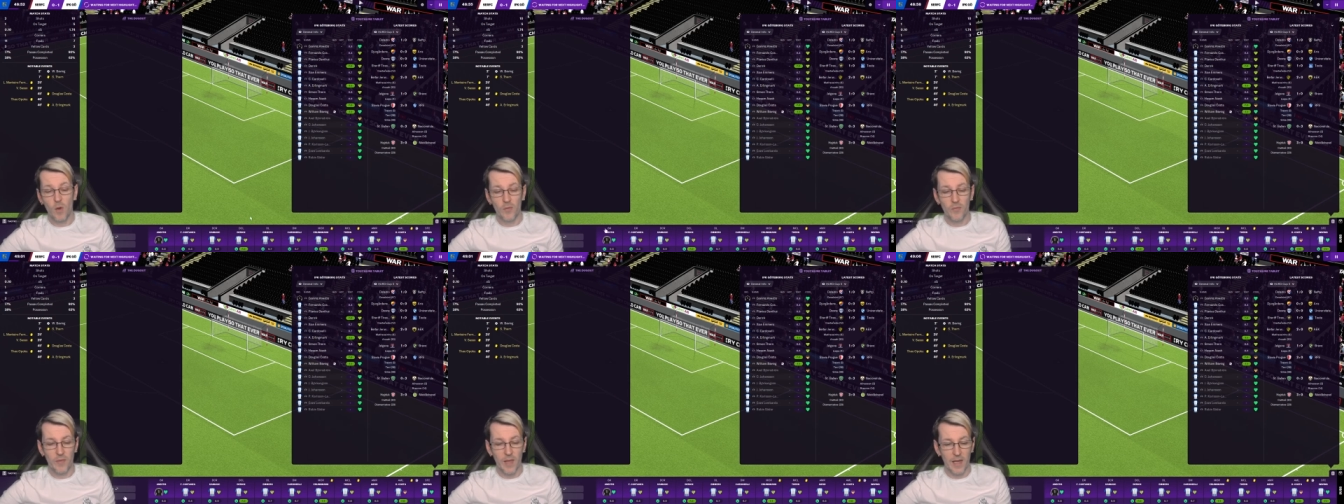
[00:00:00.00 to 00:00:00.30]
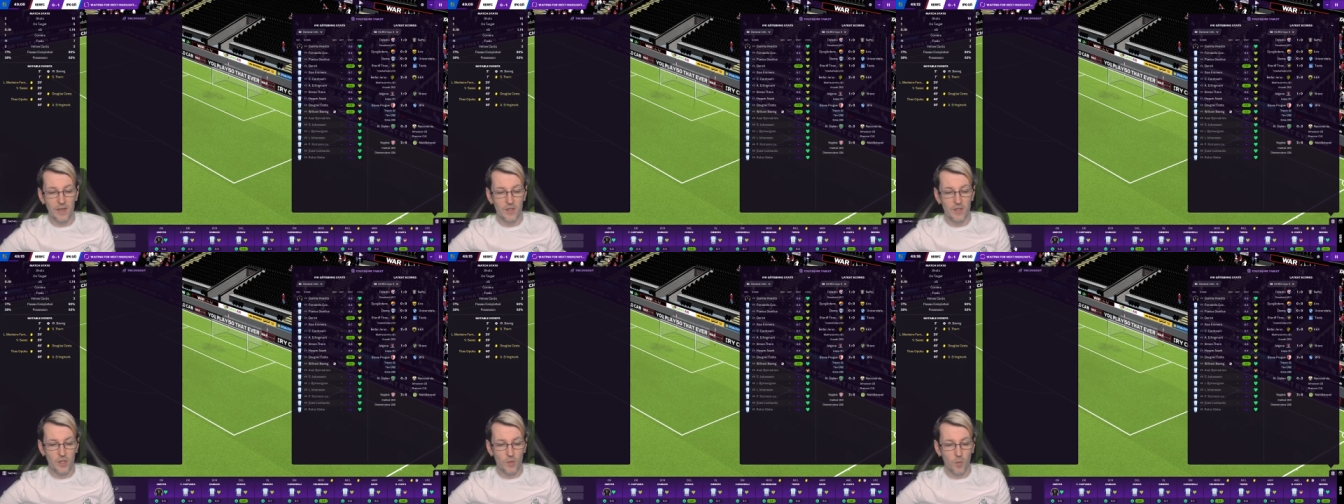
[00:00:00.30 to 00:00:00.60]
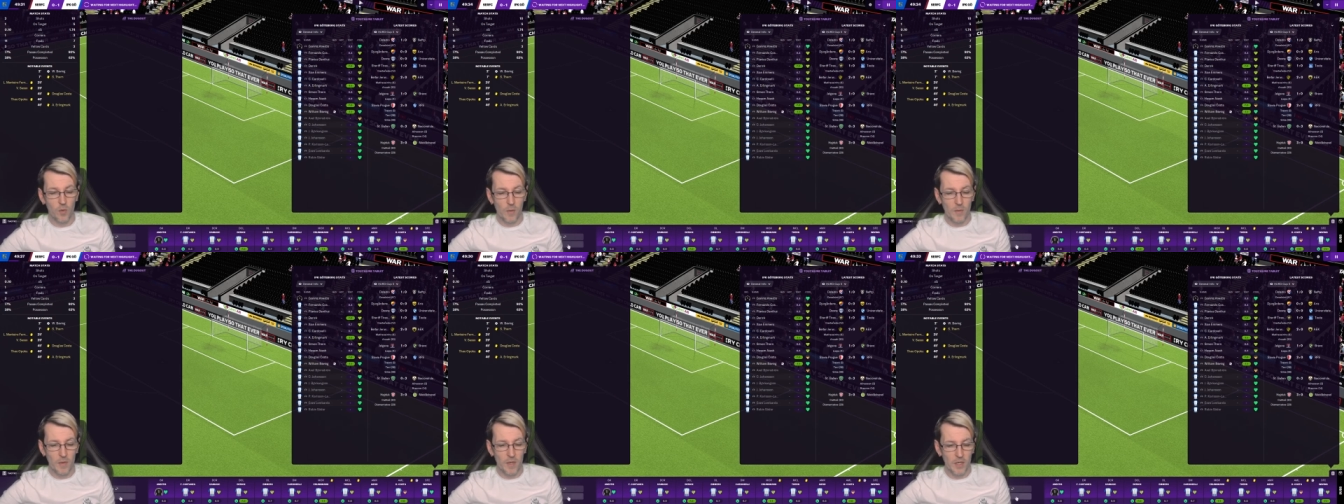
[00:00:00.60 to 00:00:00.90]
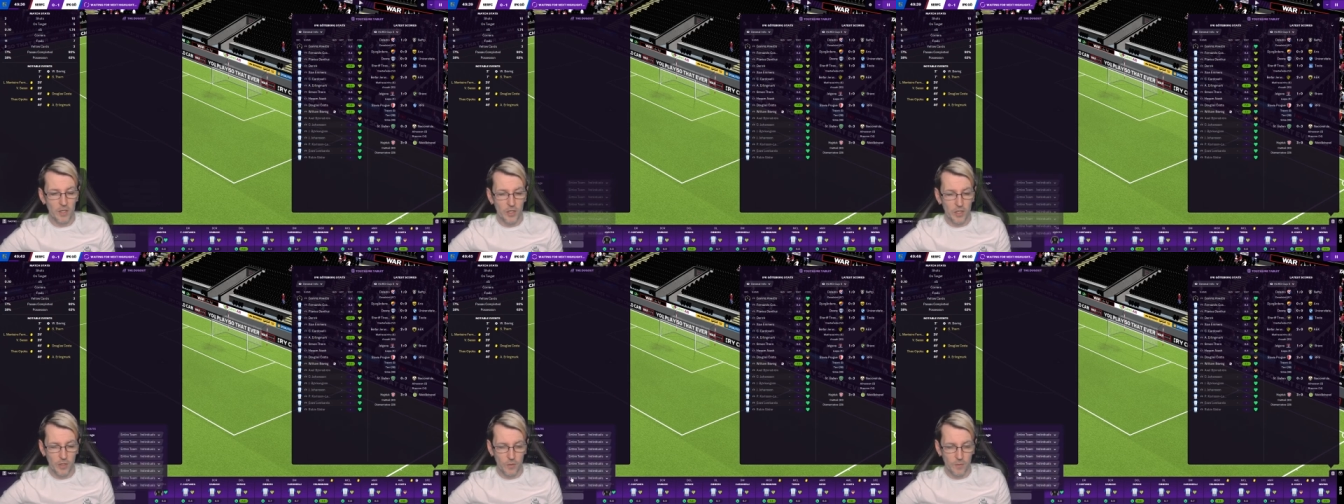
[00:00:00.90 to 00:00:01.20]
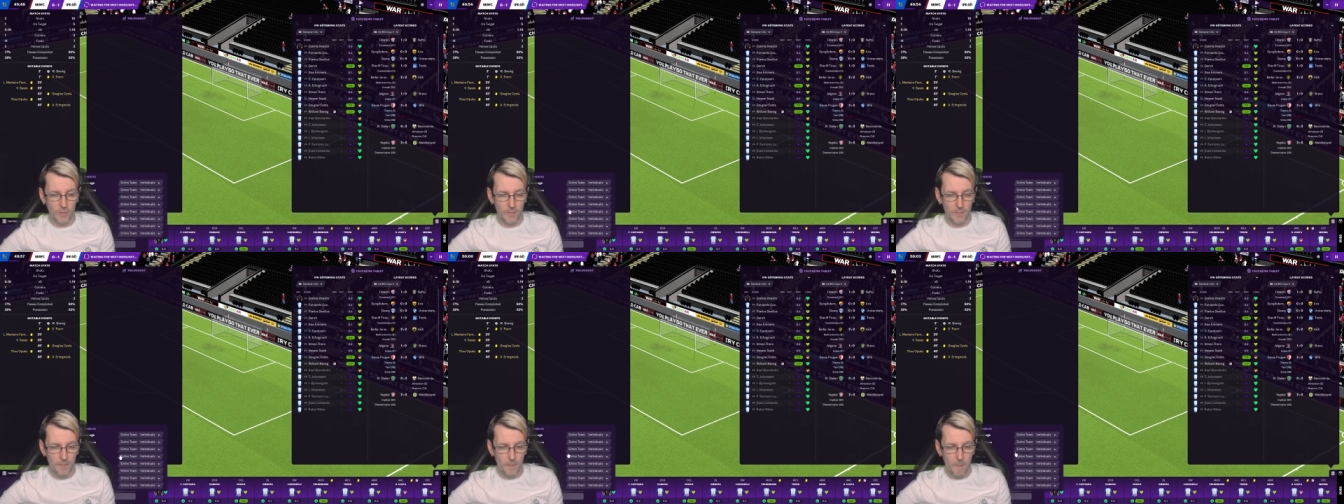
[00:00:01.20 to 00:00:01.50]
want that. So what I'm going to do,
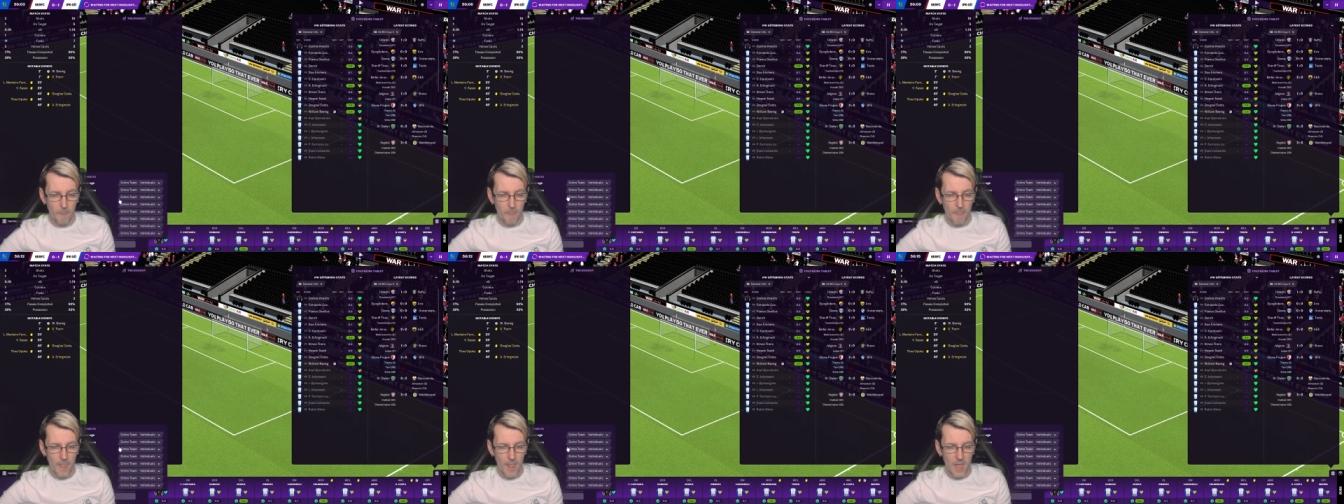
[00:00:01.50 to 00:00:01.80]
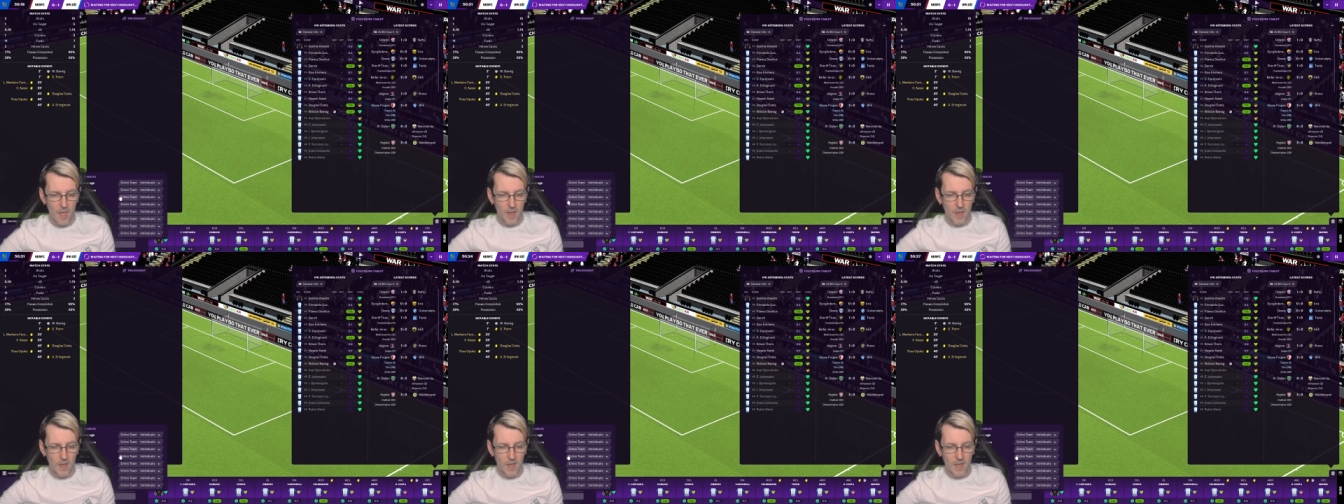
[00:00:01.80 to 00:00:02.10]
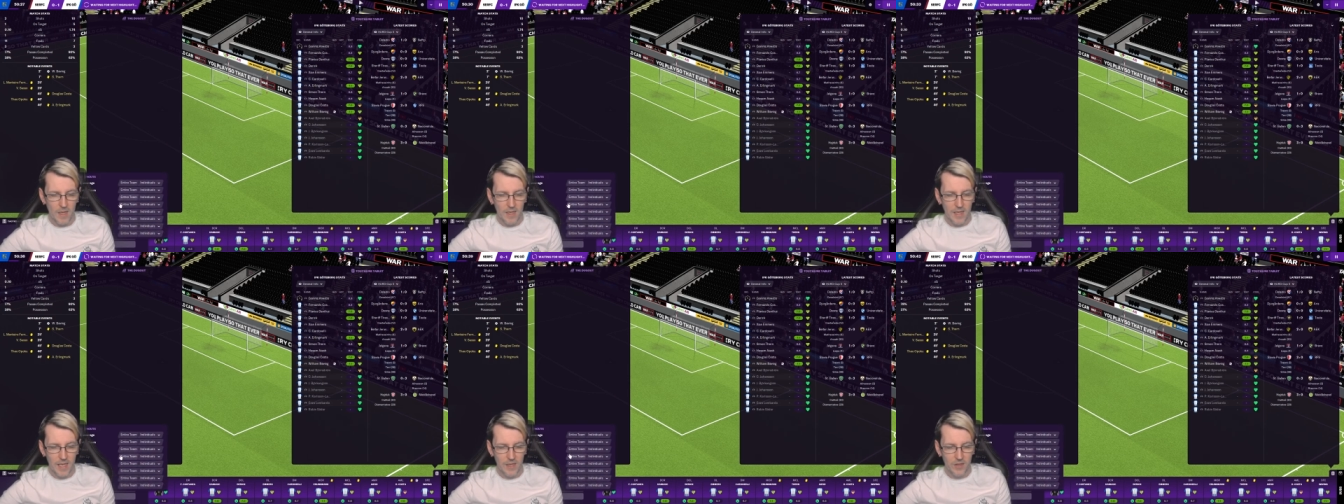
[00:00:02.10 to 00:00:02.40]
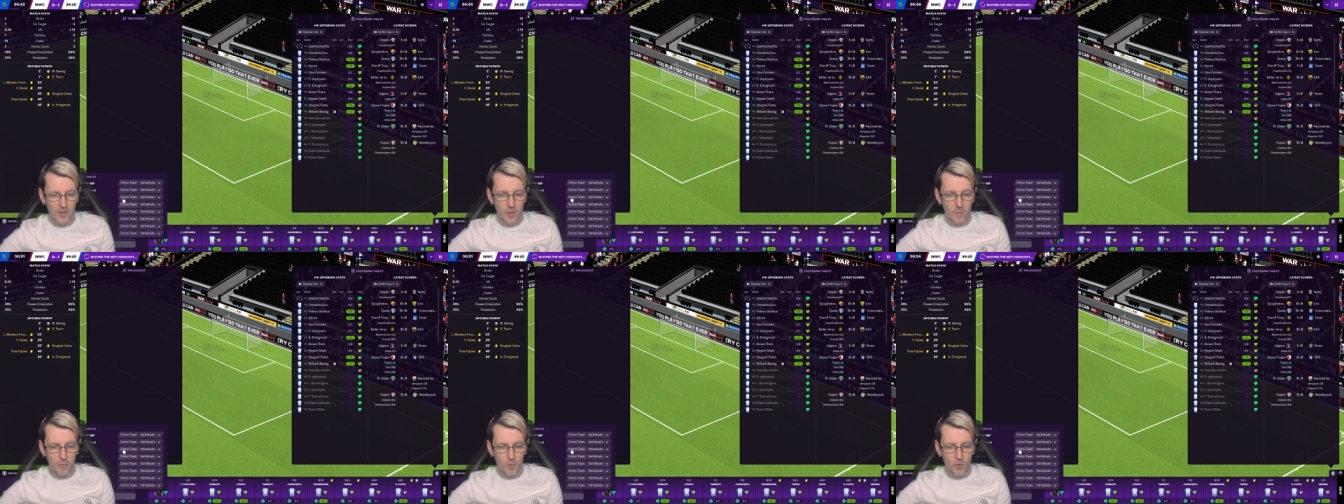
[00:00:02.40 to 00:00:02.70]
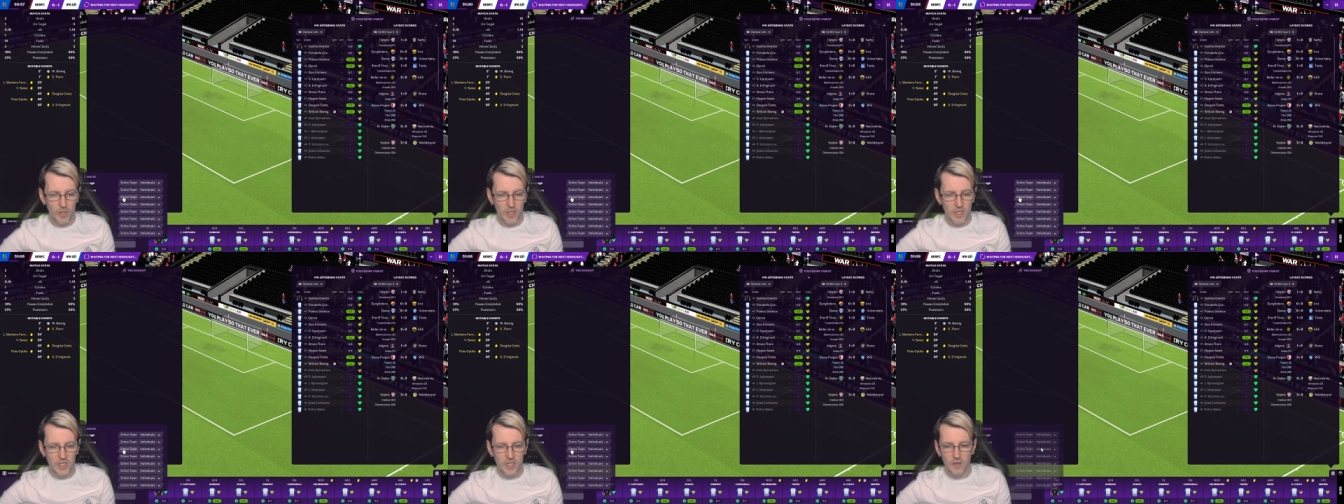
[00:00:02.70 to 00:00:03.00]
get the
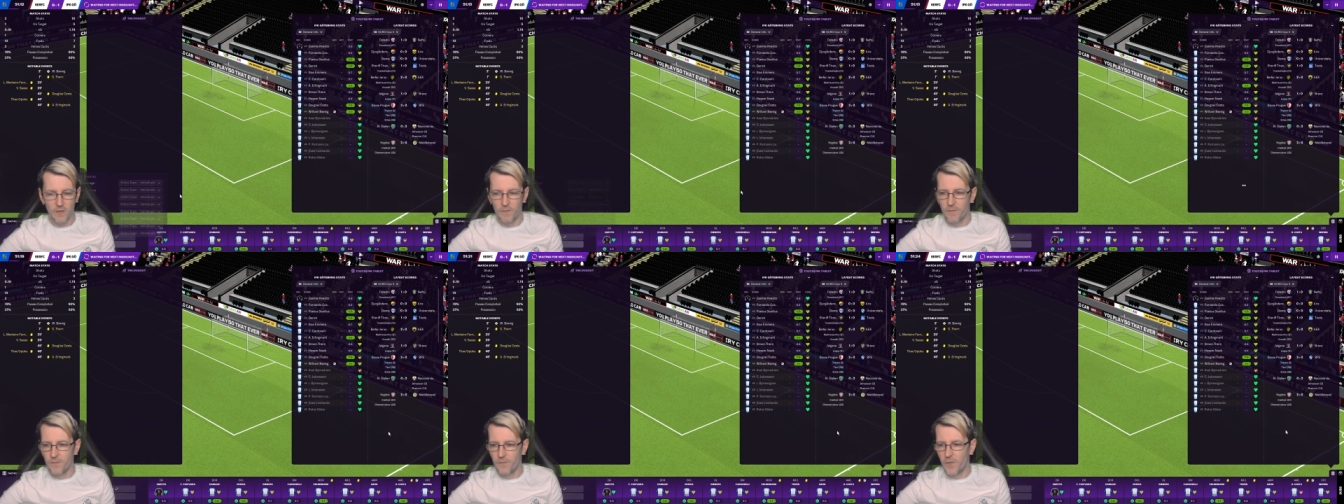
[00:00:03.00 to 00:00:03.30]
boys to